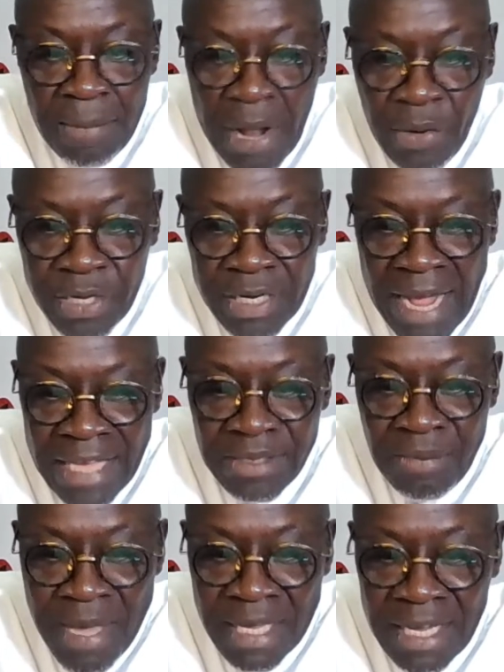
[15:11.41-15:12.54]

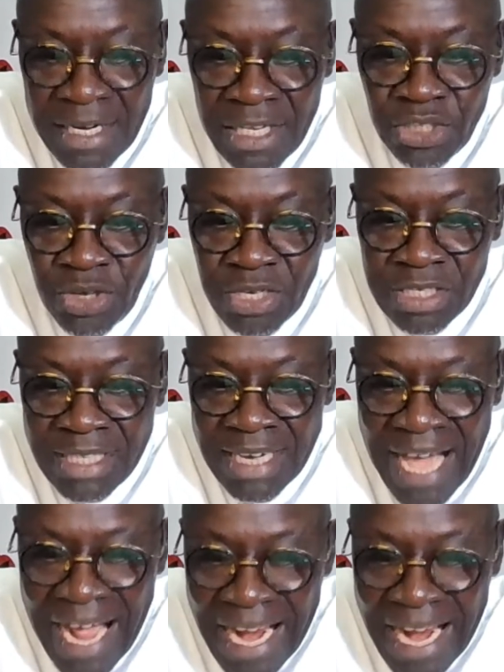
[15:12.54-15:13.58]
prioritize making decisions that